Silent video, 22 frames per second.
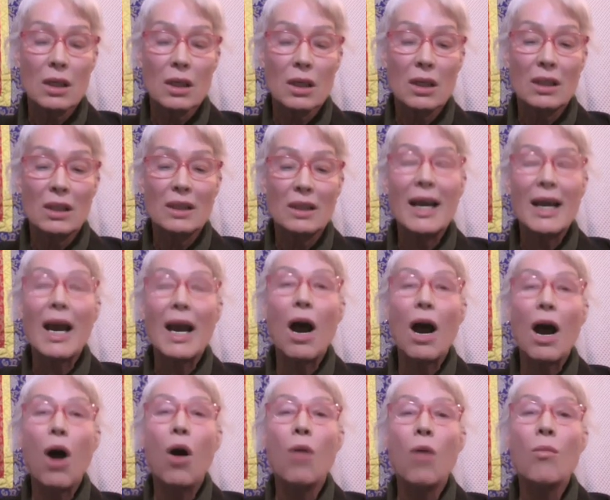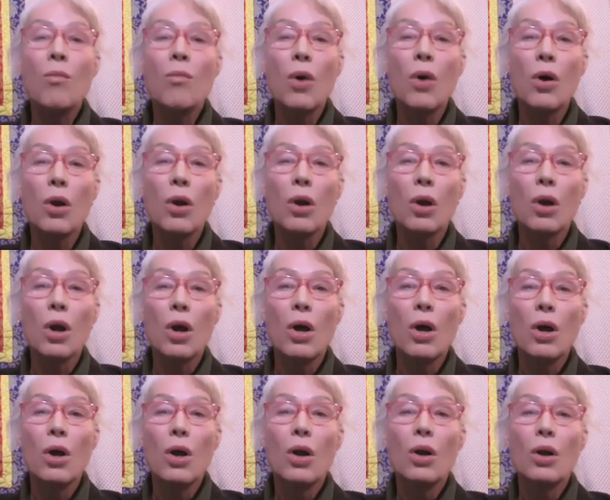the humble
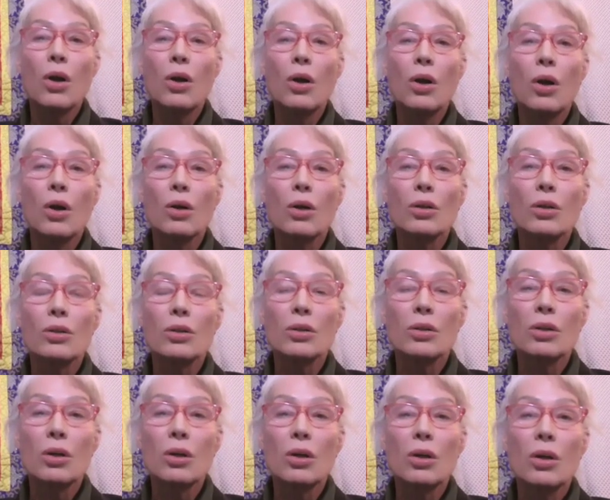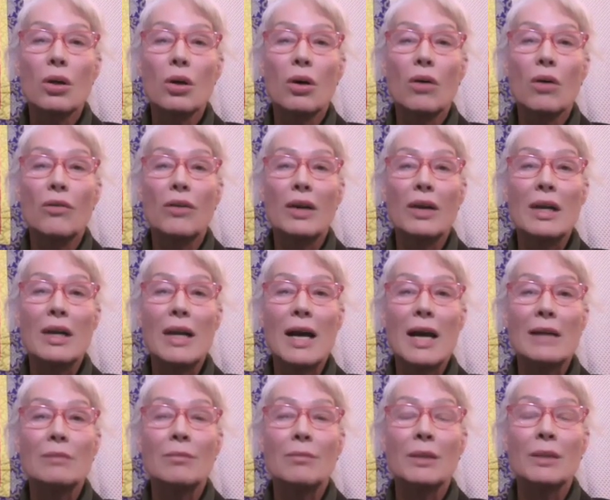lords of
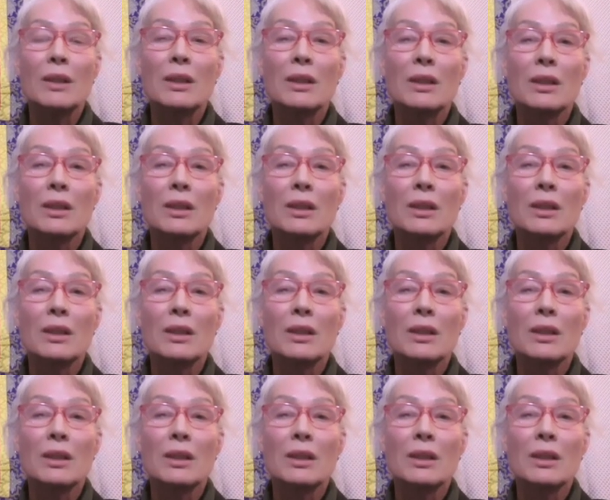enlightenment.